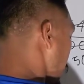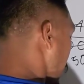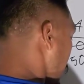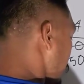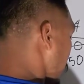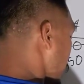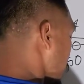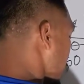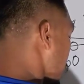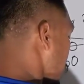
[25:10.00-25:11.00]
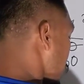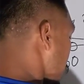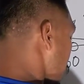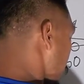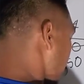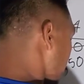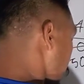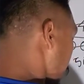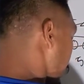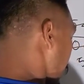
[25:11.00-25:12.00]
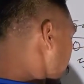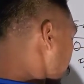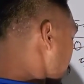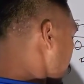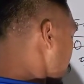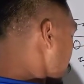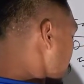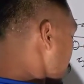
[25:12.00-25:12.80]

1163 divided by 500.